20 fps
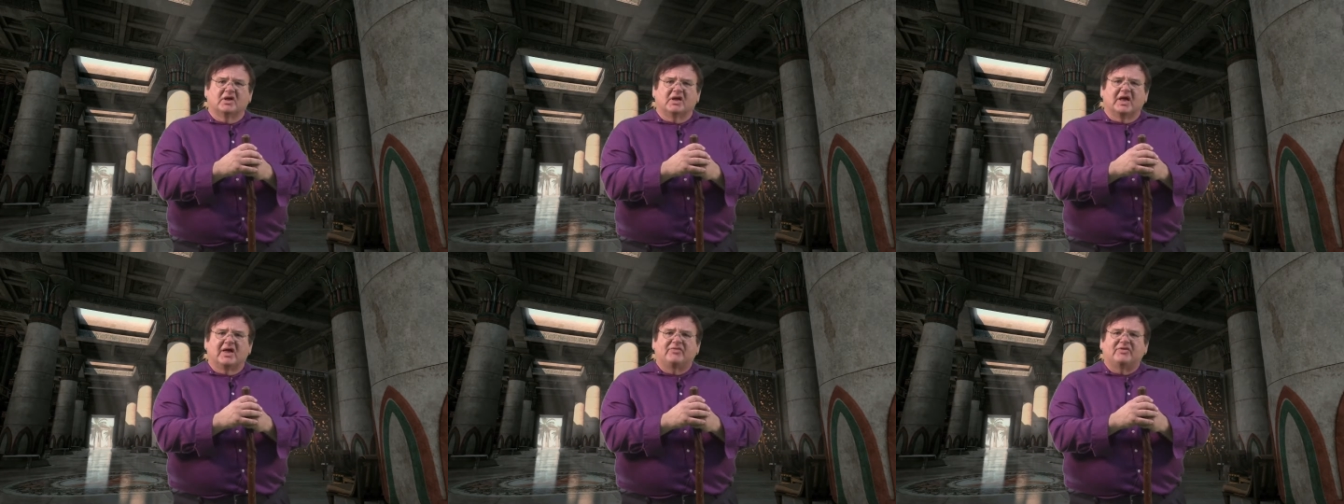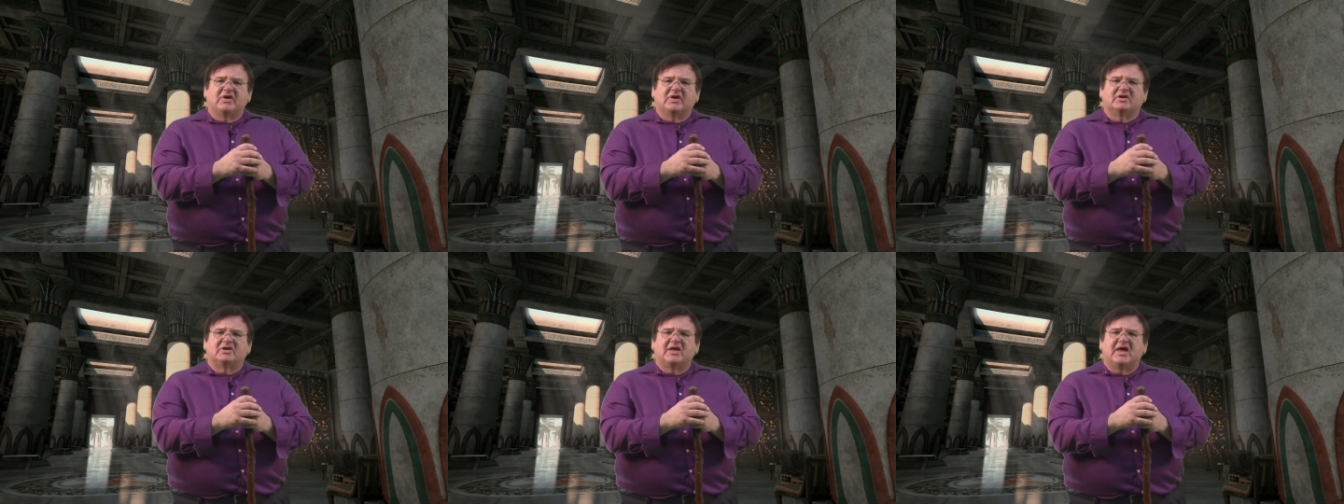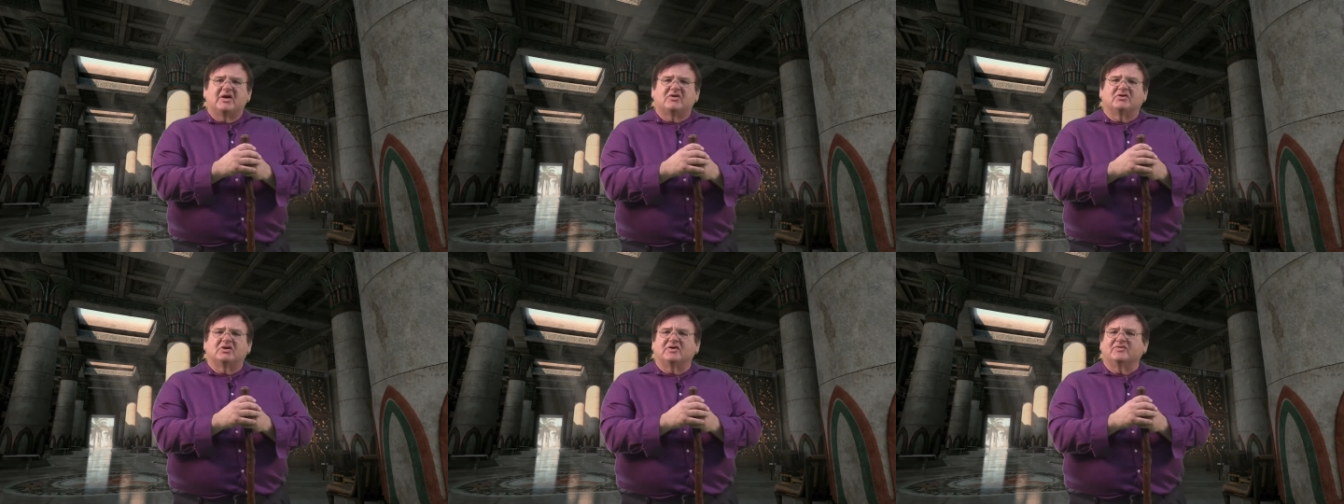and the
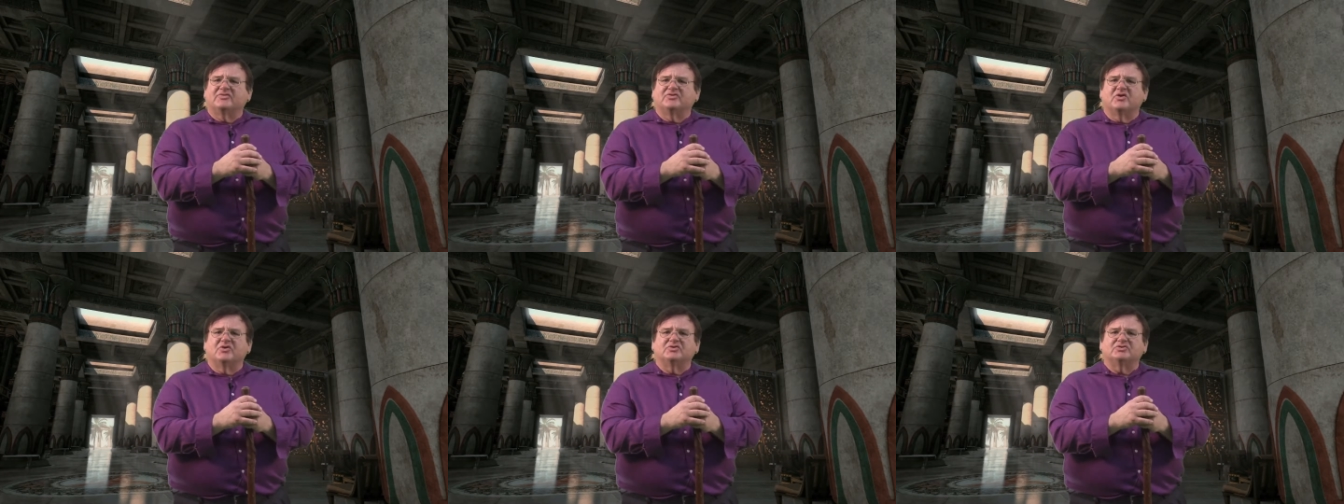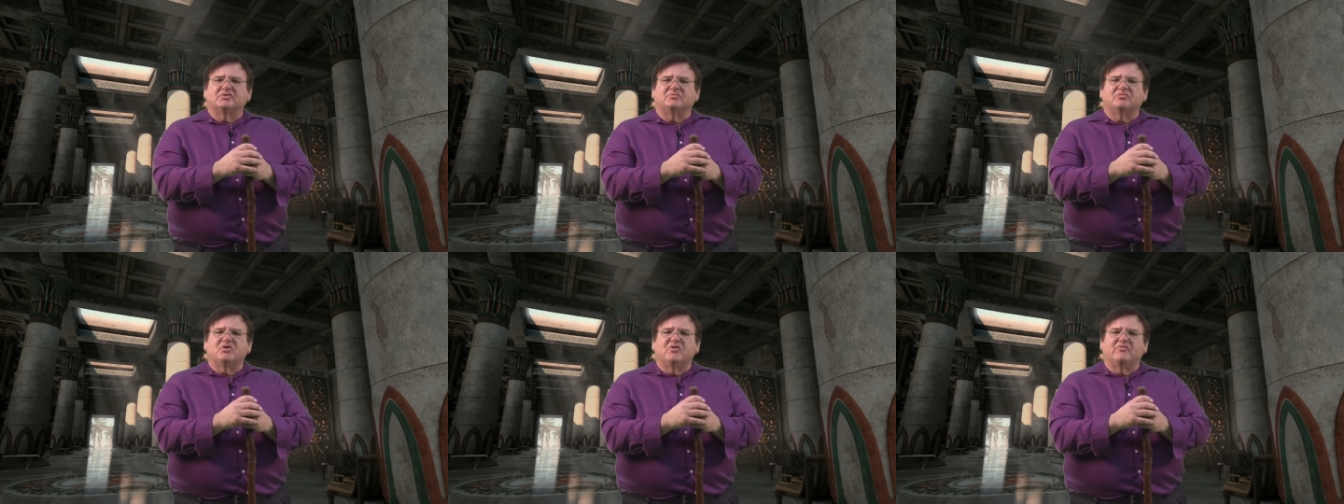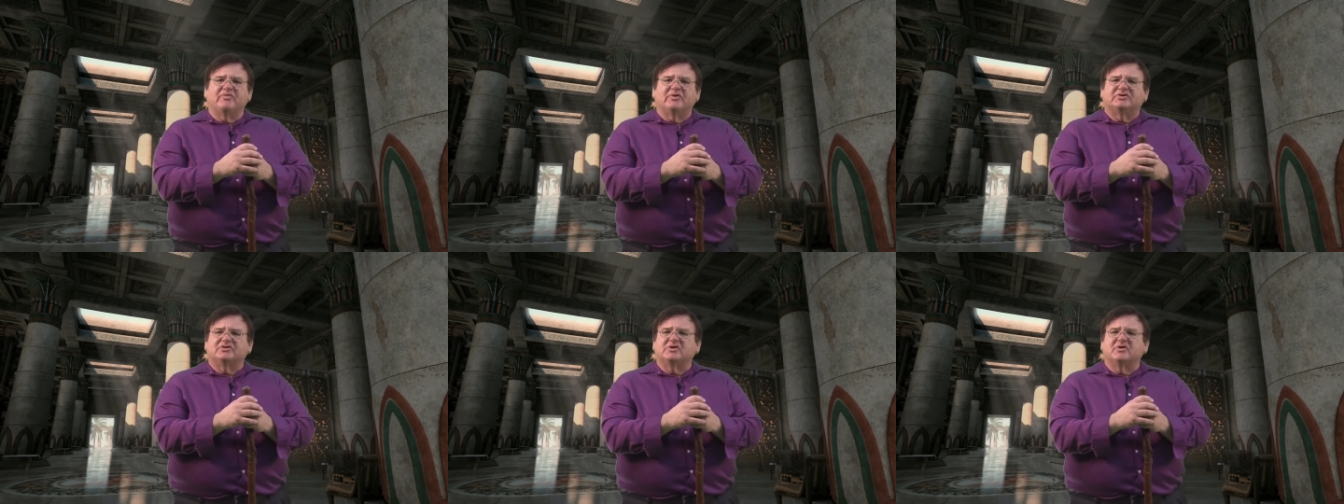integrity of social
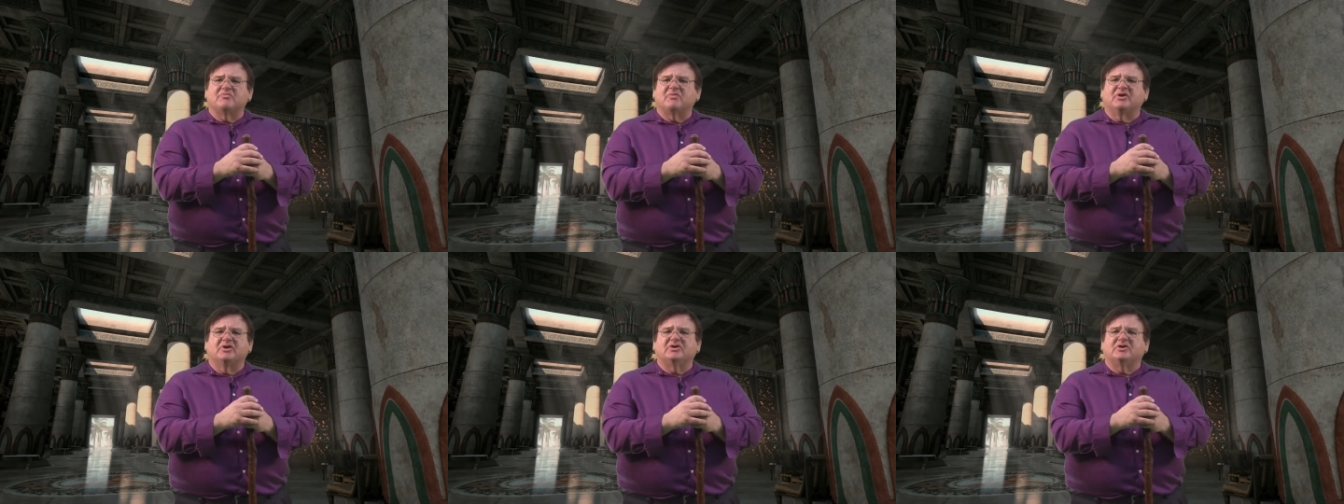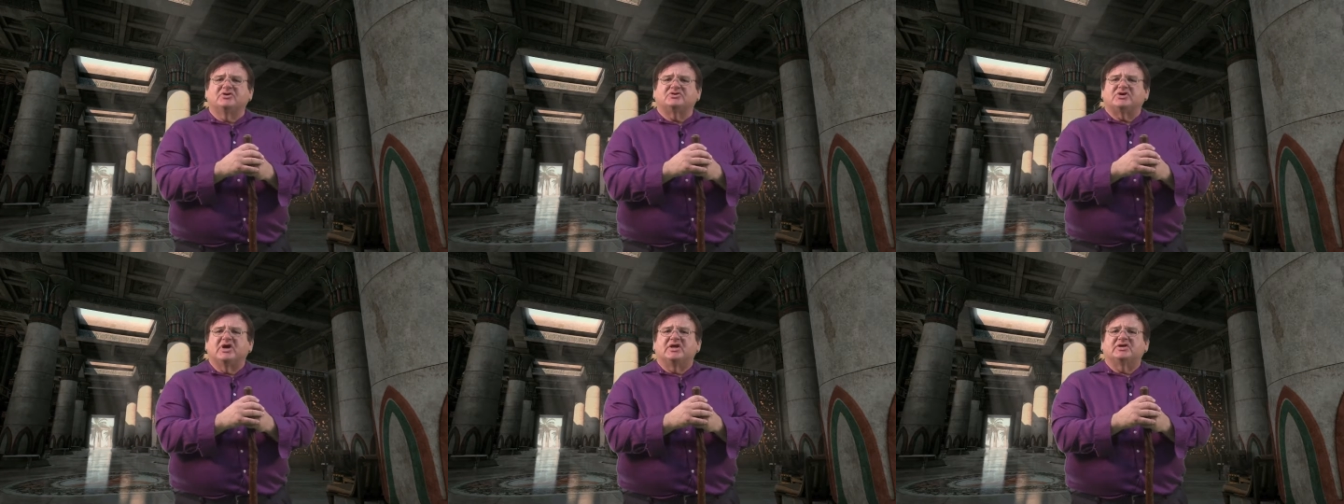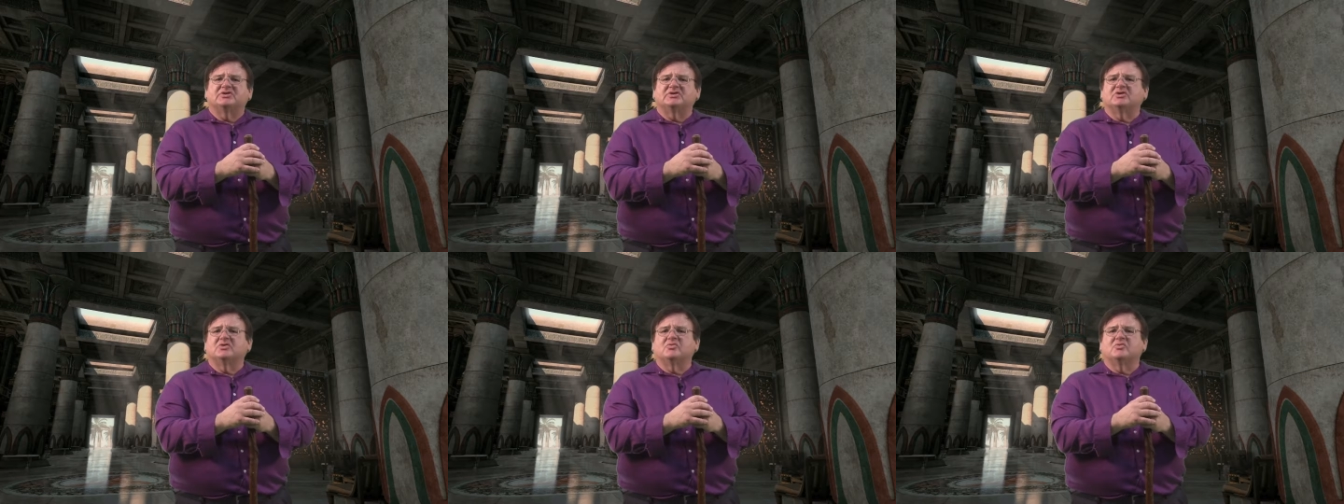movements committed to
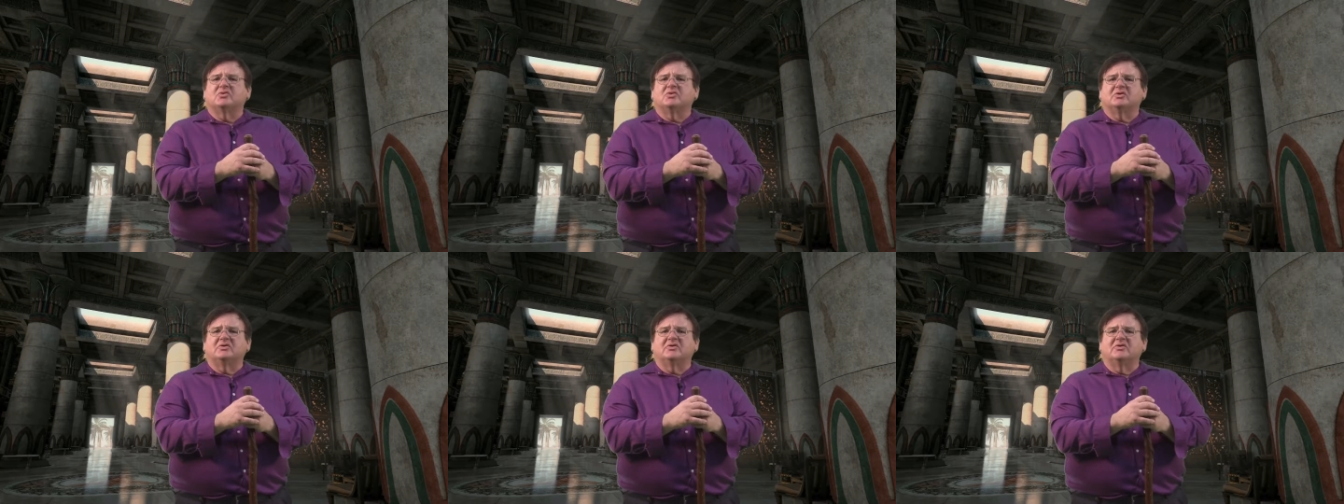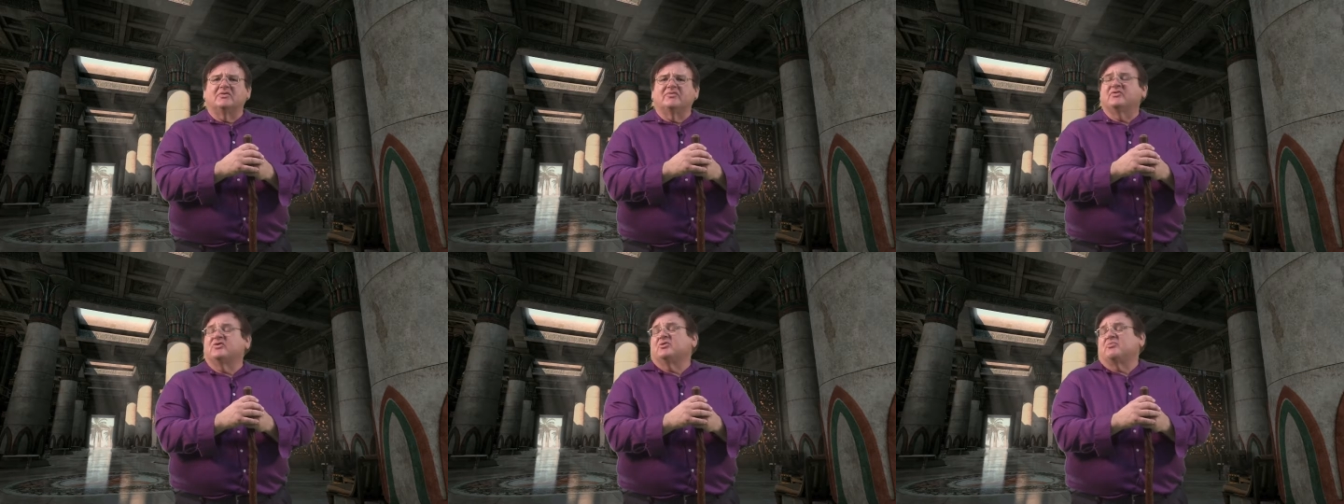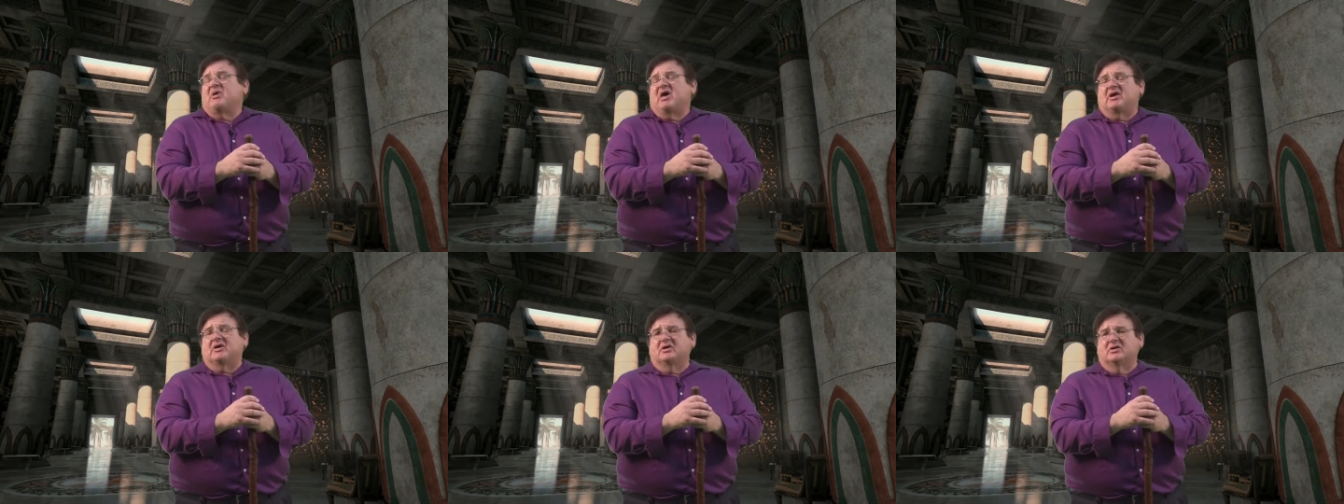changing the world for
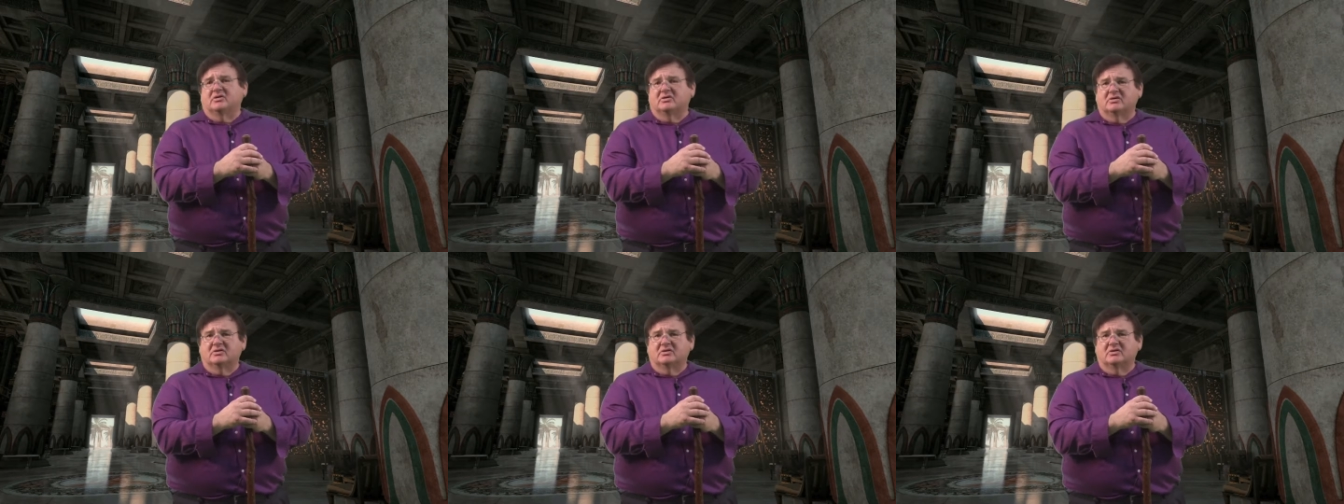the better.